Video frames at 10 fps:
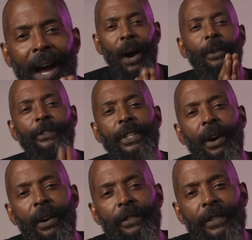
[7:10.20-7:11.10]
Our
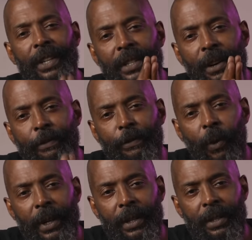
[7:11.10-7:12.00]
photography is our
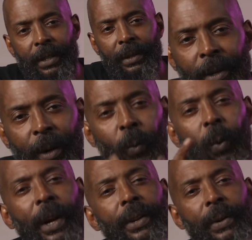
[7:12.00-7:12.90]
voice.
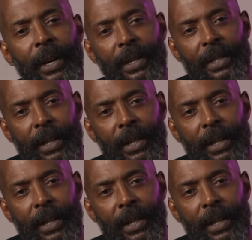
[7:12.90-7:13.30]
What are you going to